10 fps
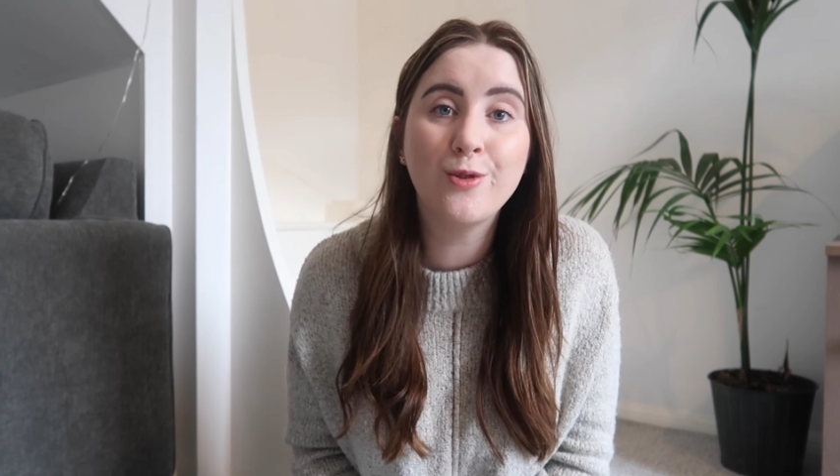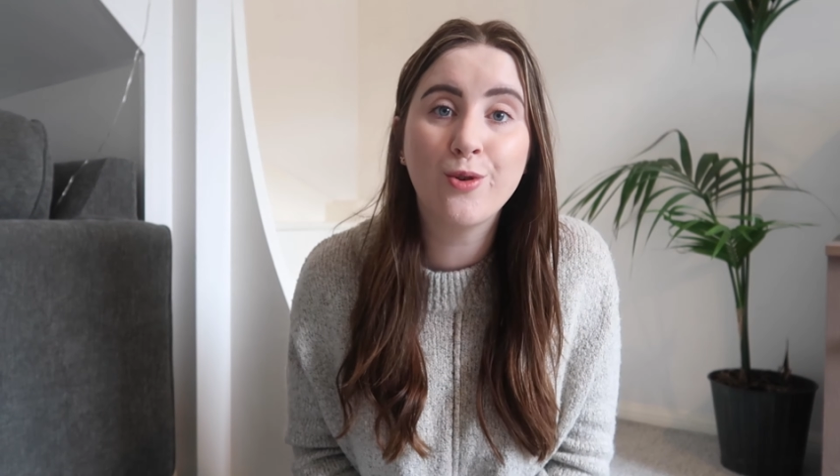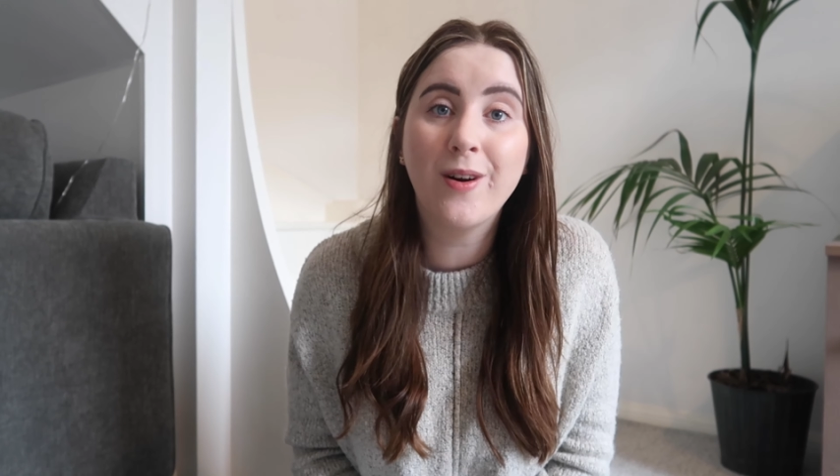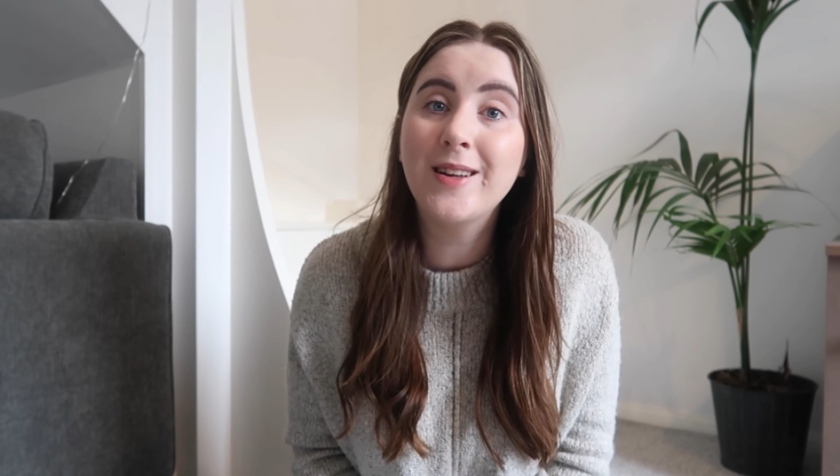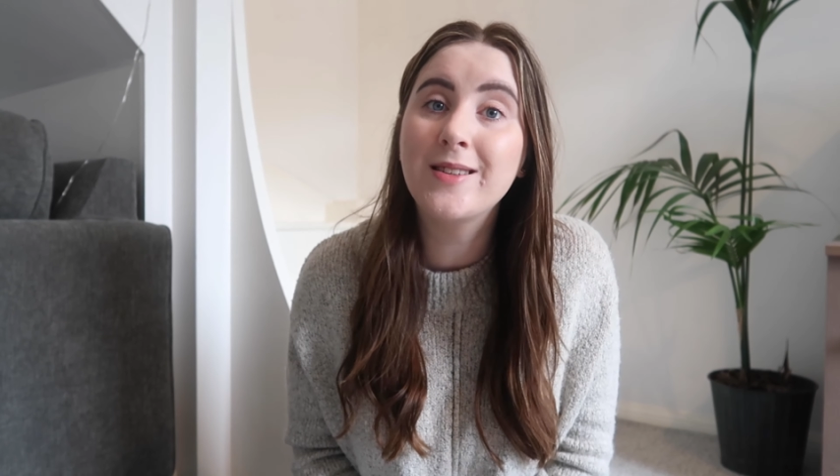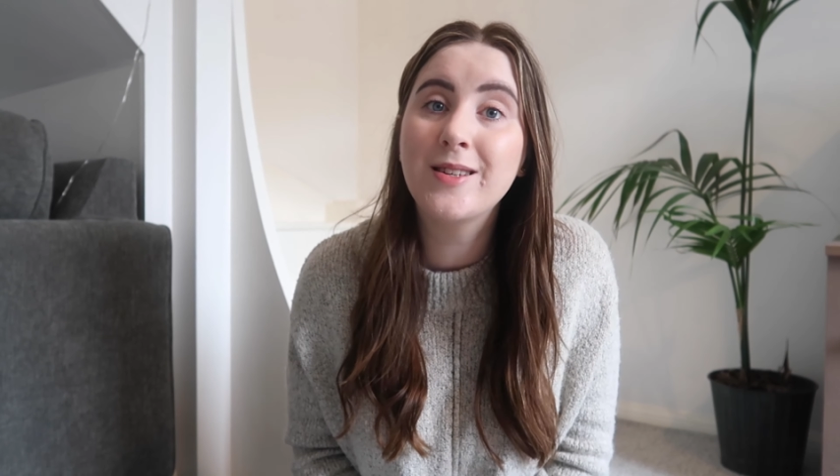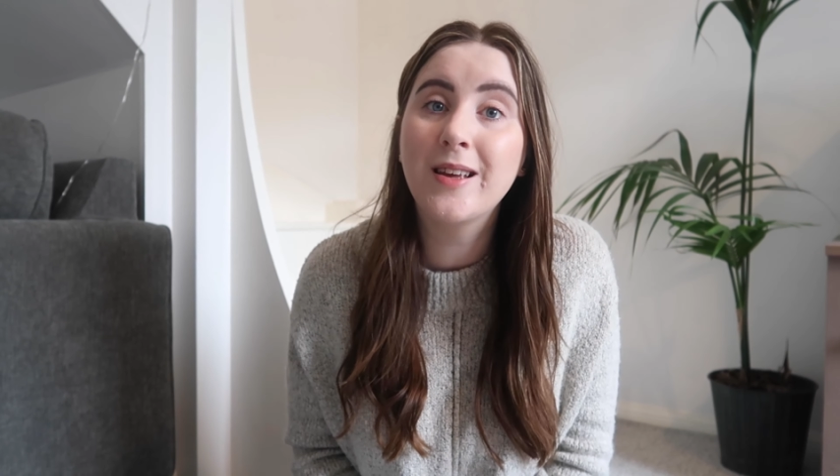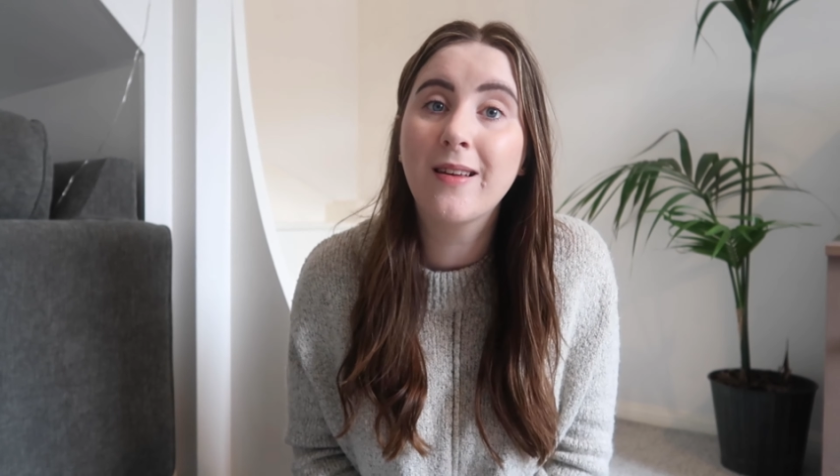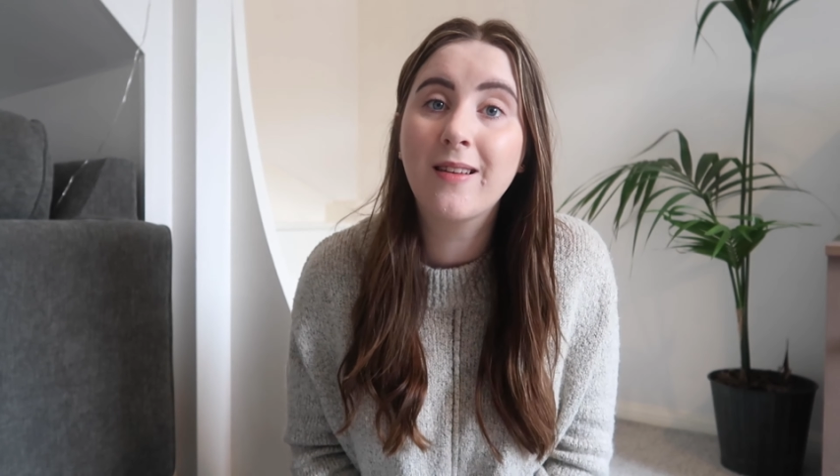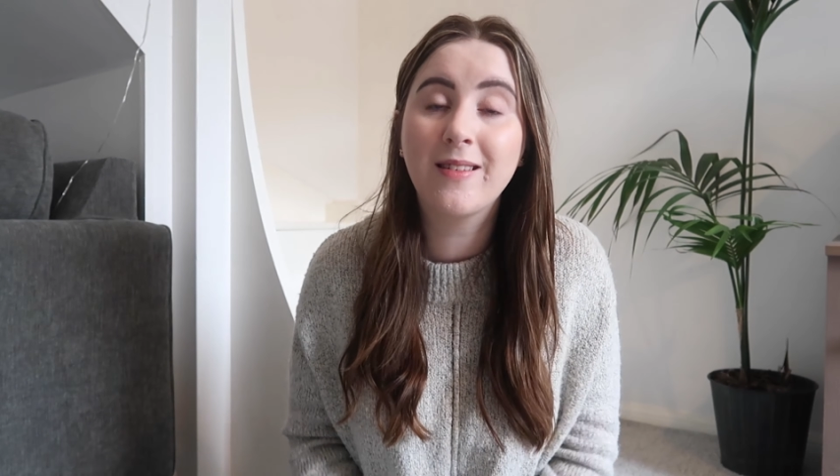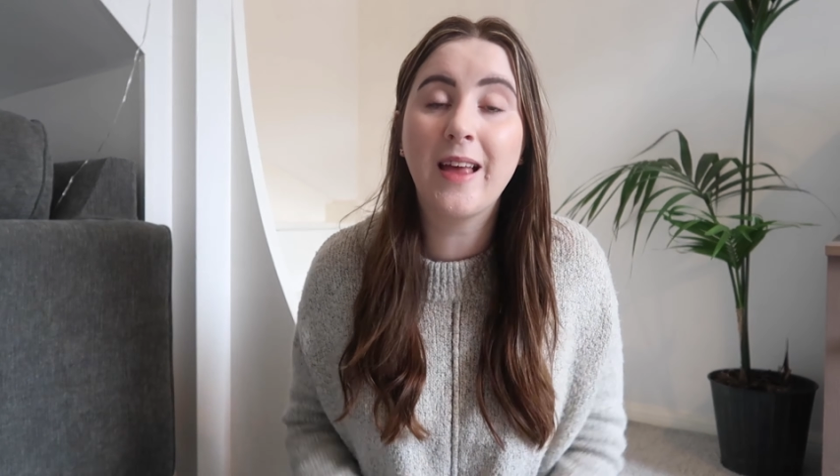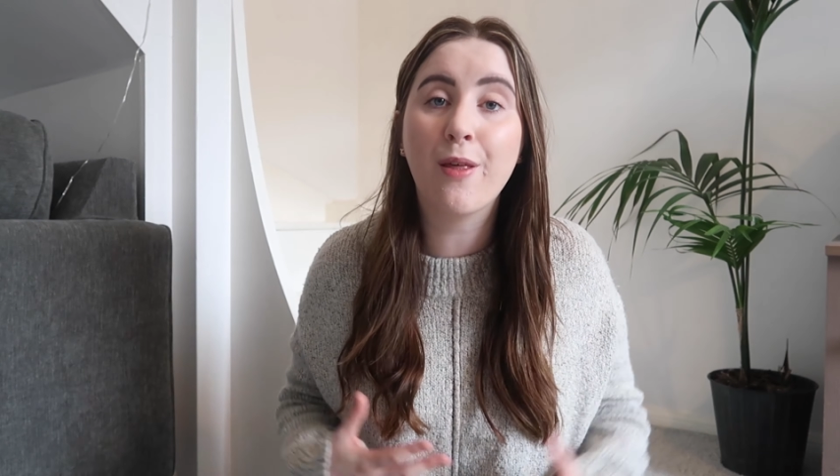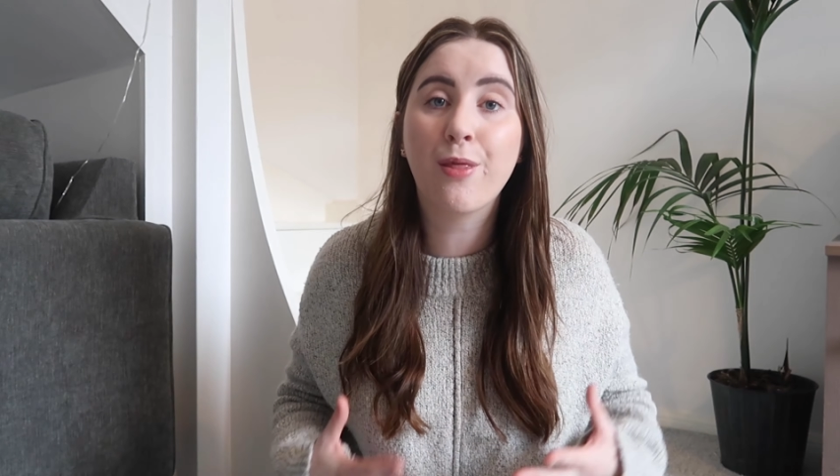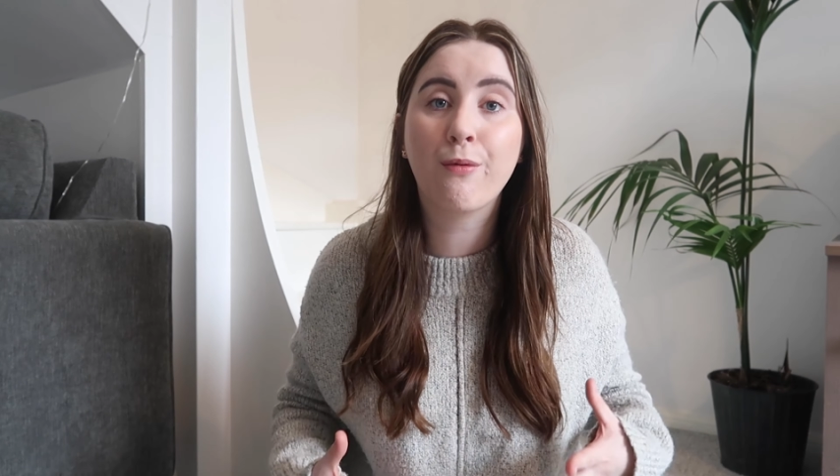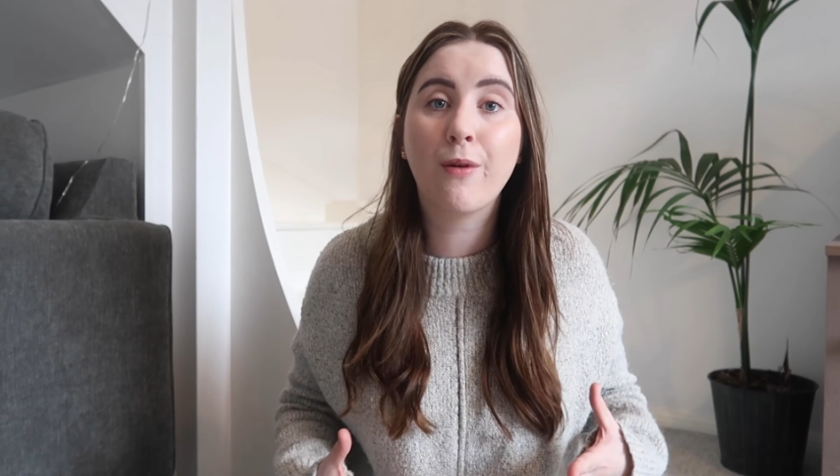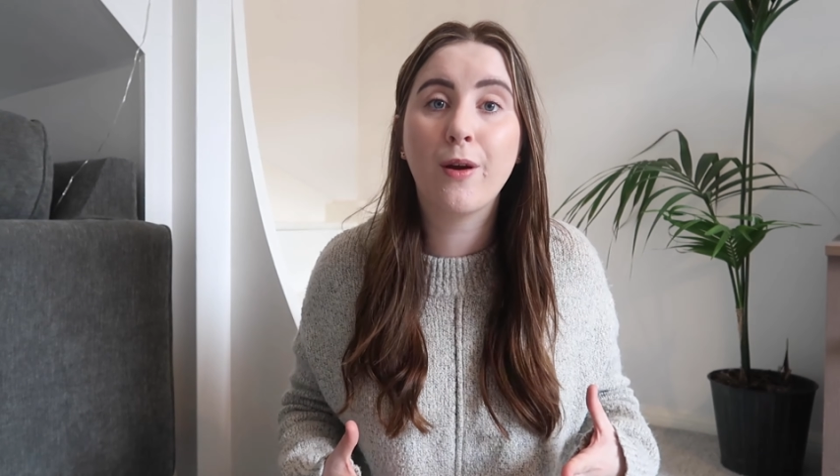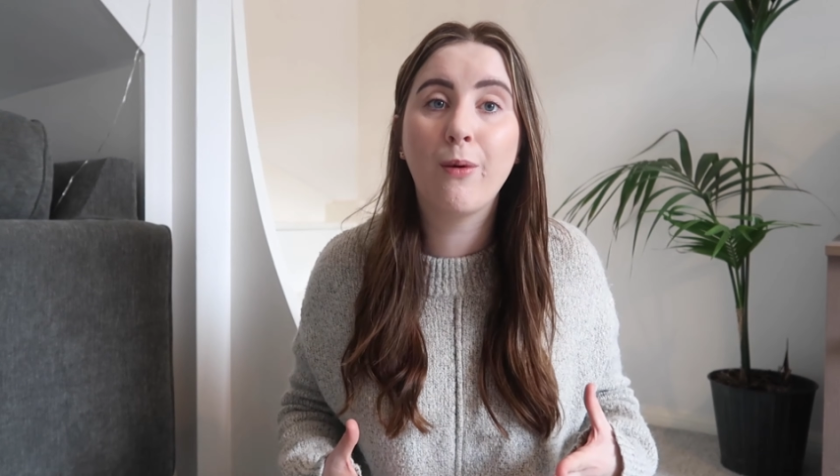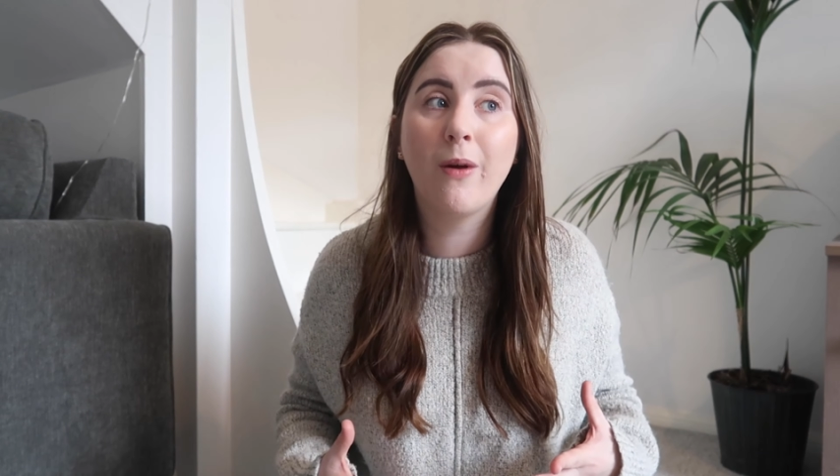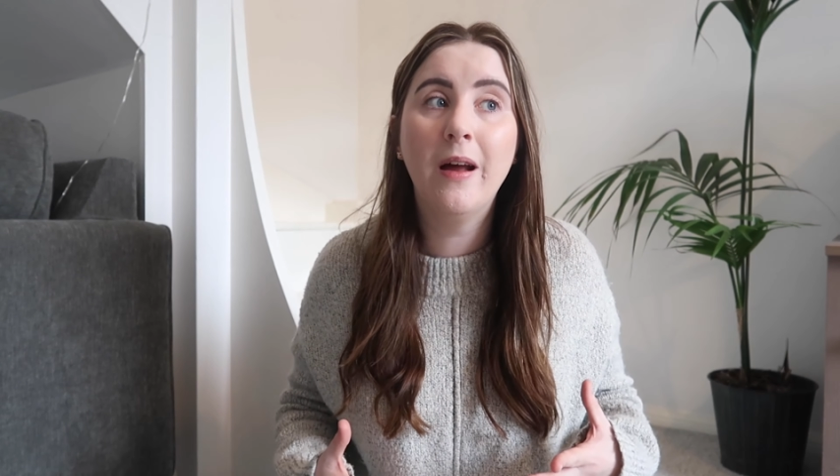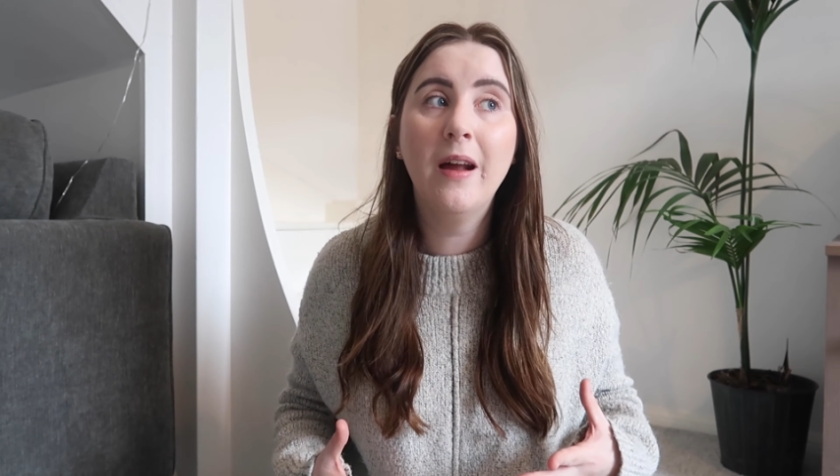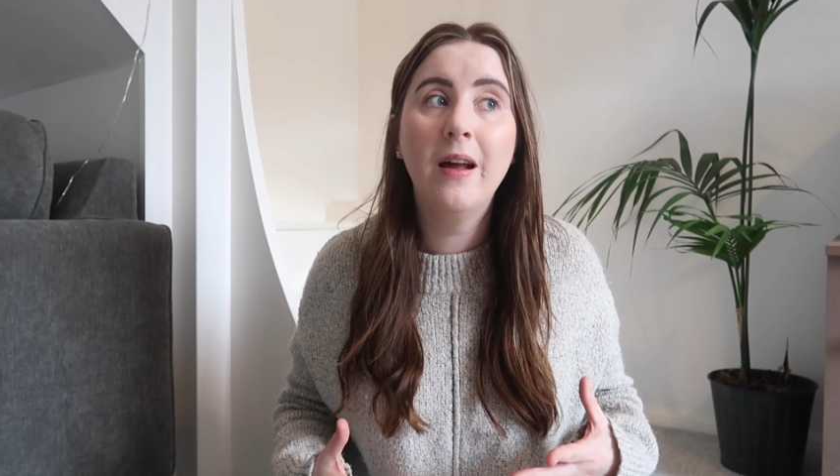trying to get through,